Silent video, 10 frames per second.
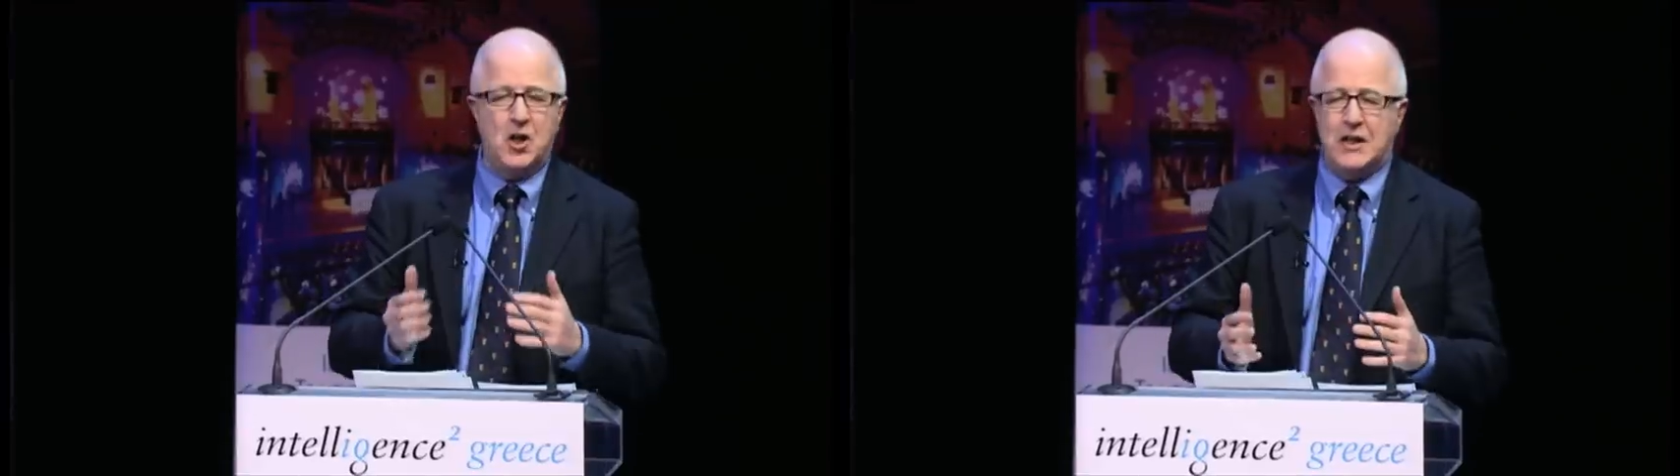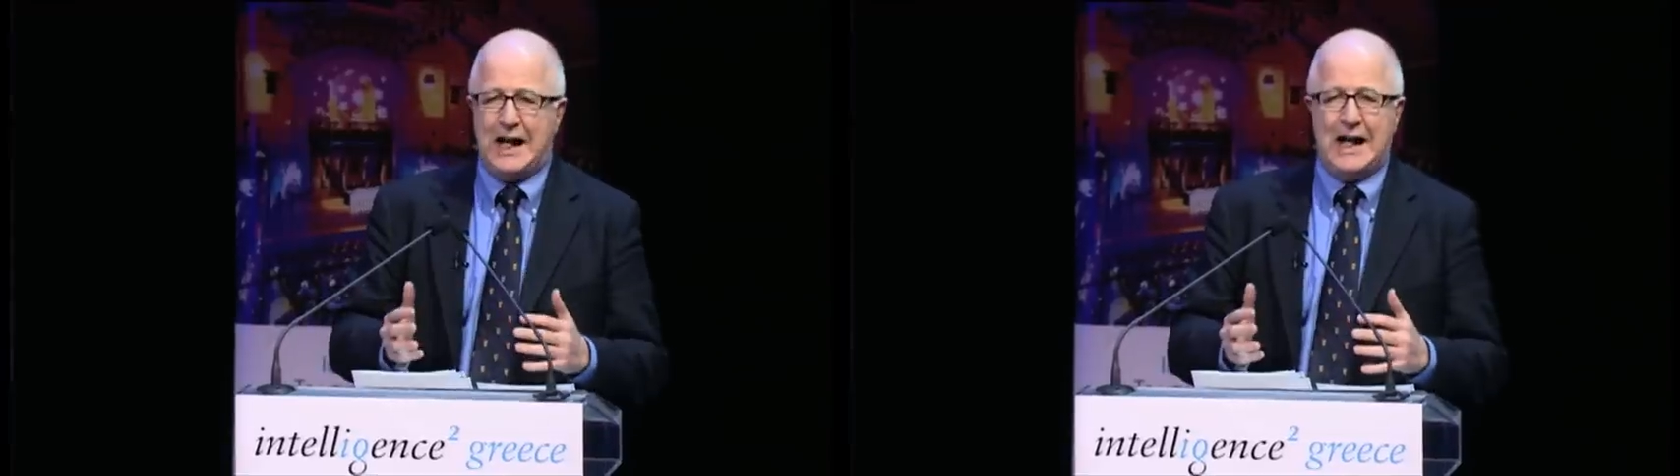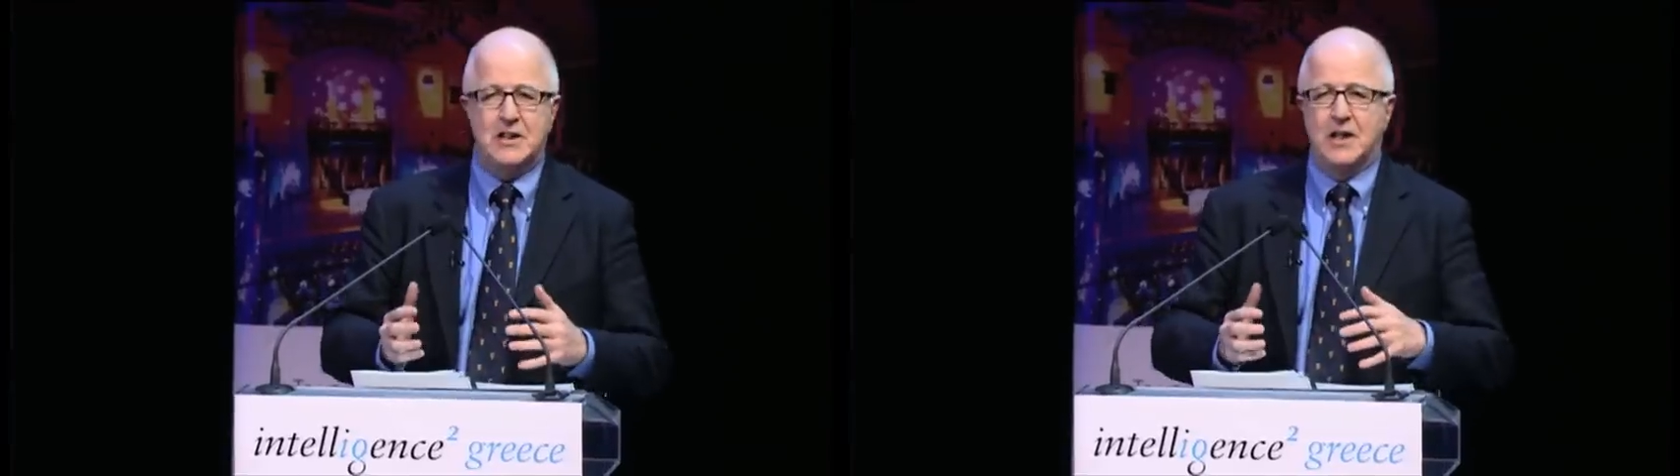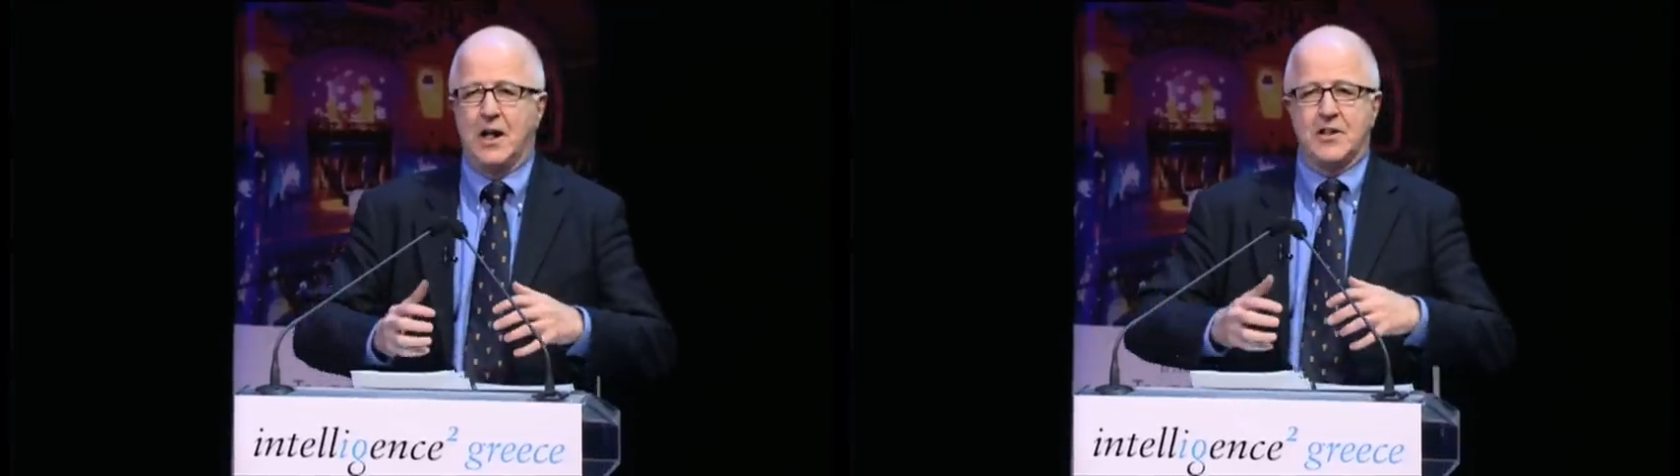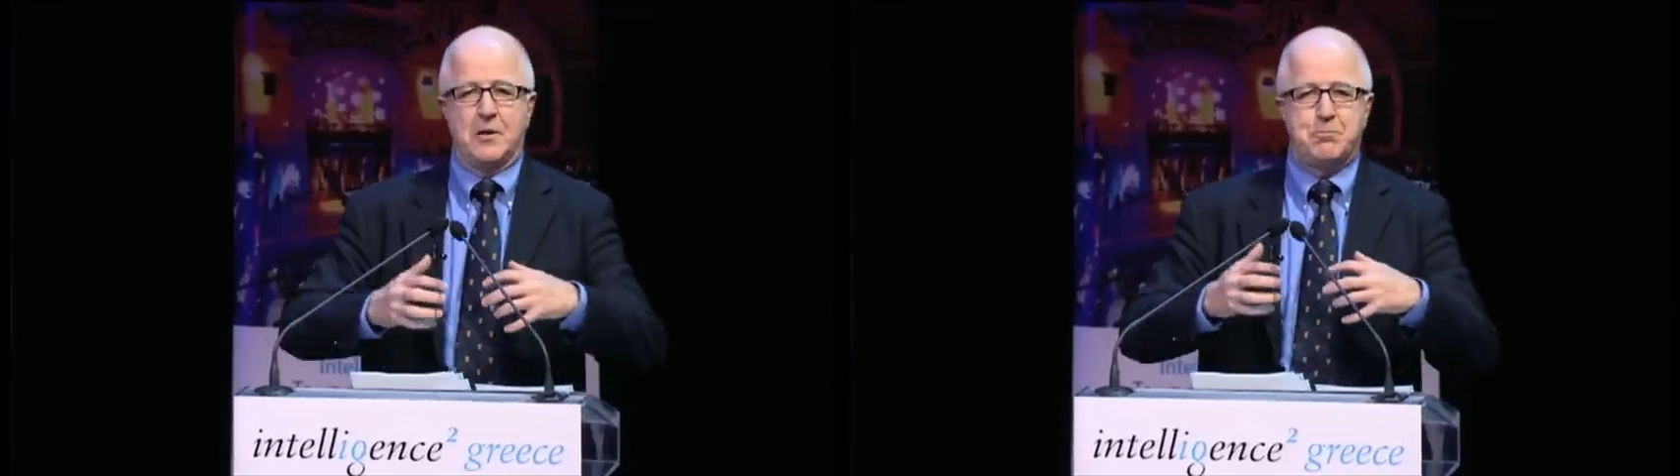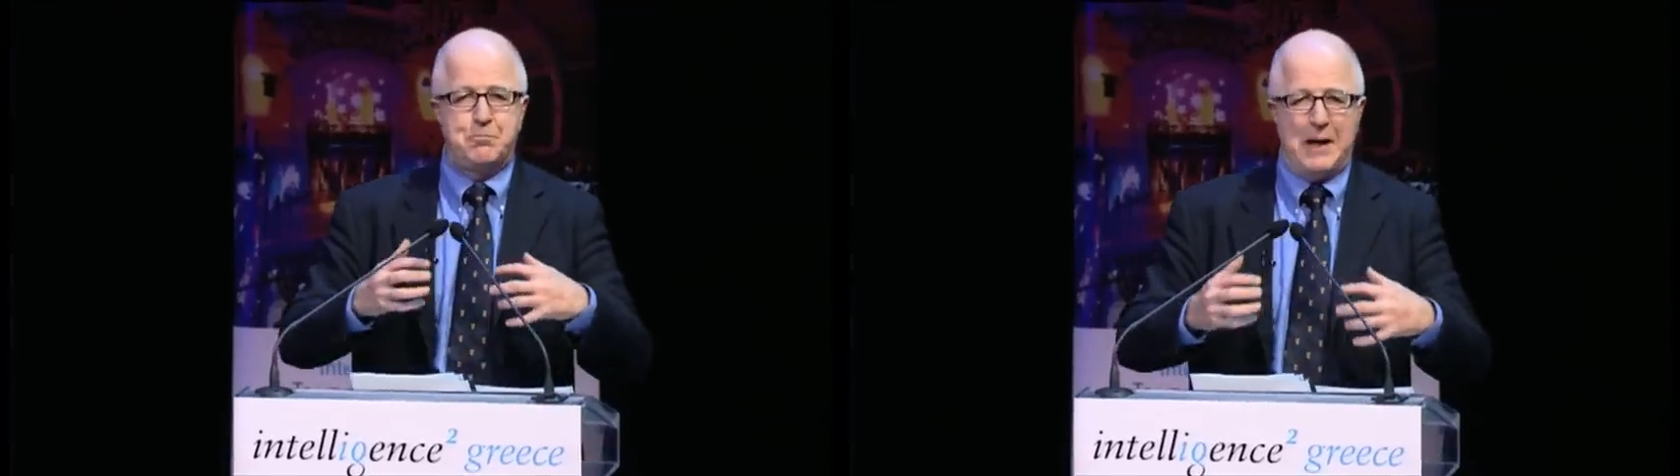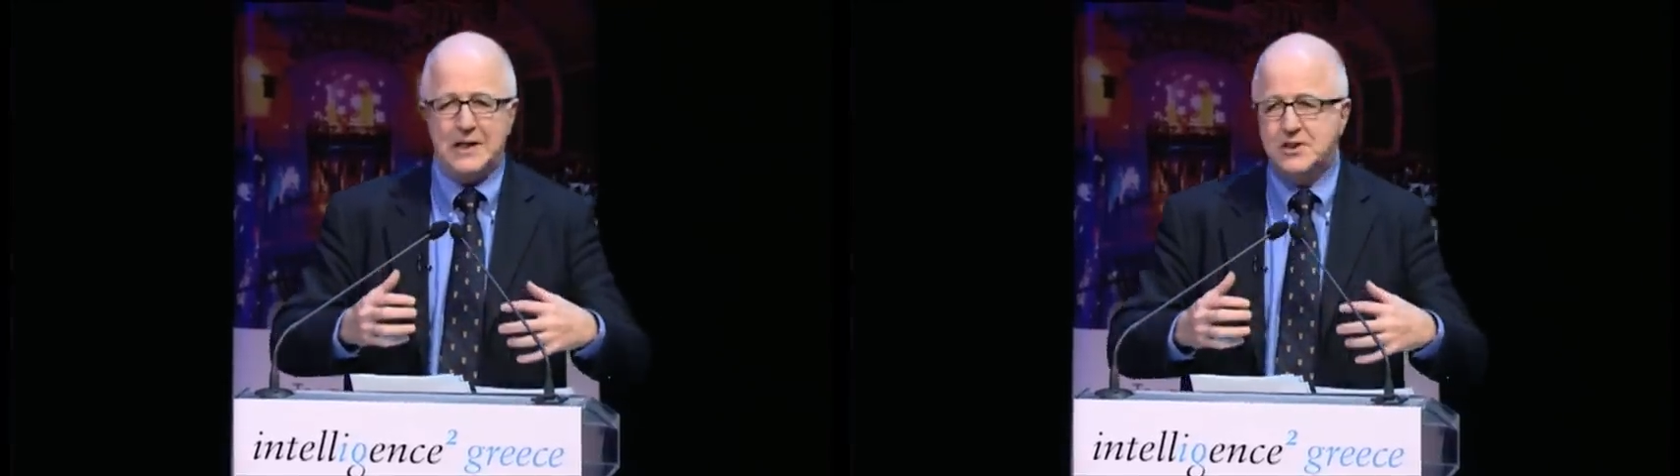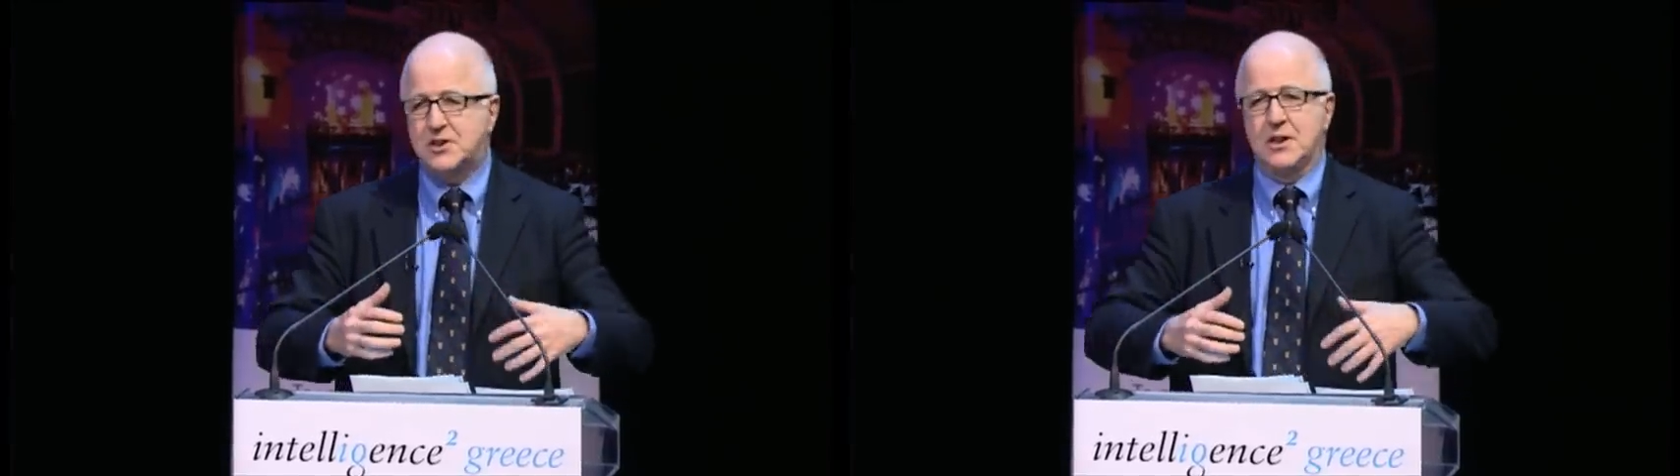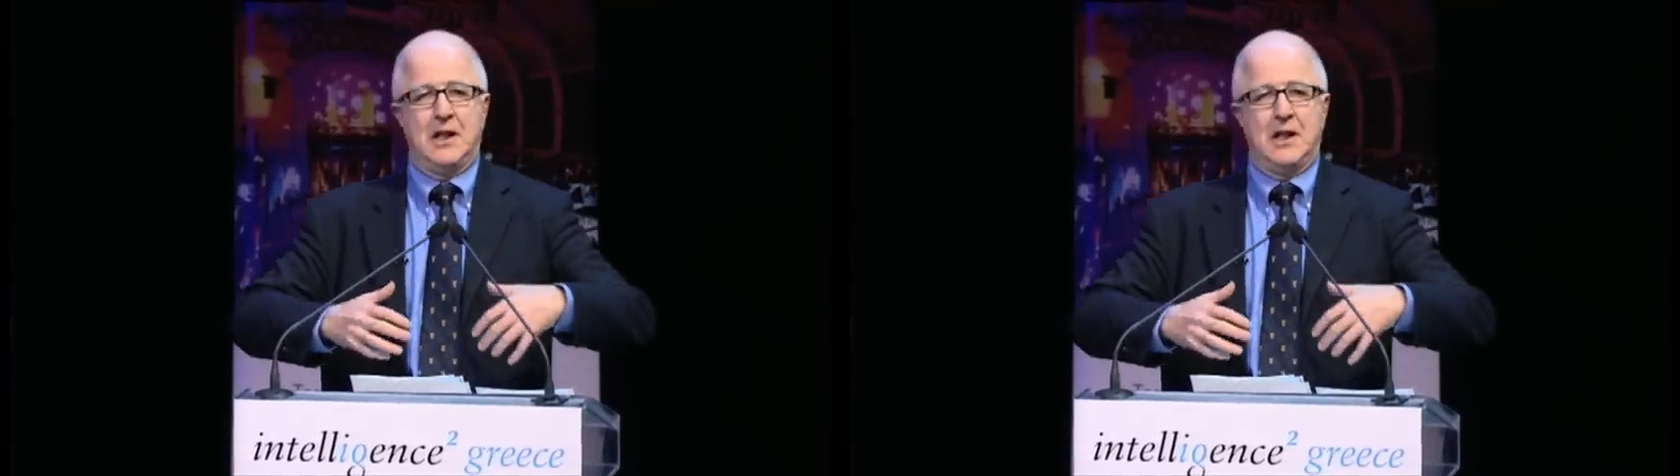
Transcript: had the best